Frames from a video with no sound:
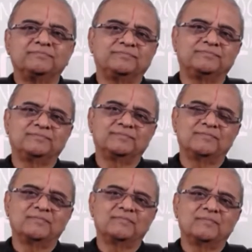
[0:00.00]

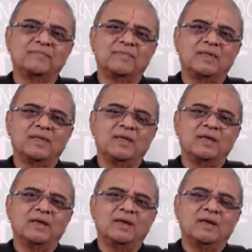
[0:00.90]
(silence)